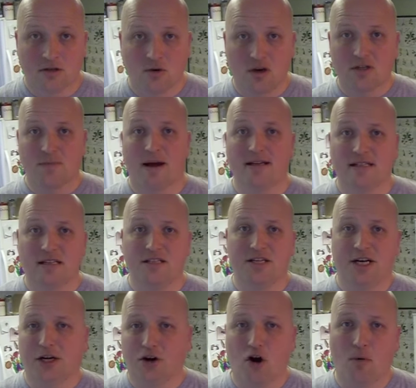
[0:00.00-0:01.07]
So it is my
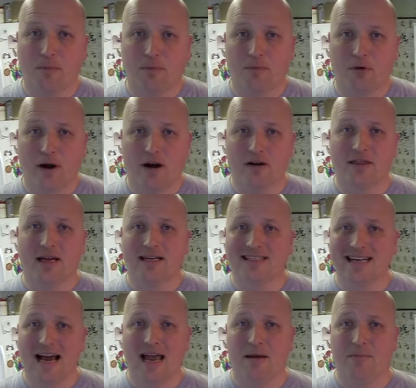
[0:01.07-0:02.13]
sincere hope and prayer that
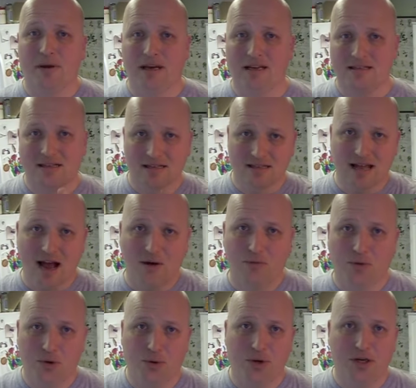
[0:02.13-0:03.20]
diabetes does not
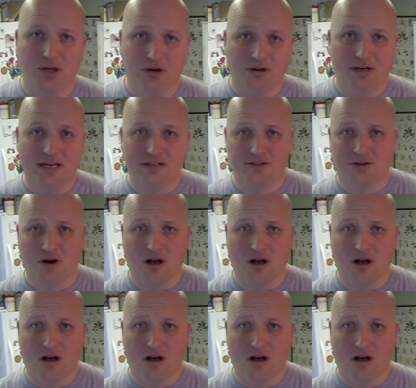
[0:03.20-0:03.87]
ruin your Easter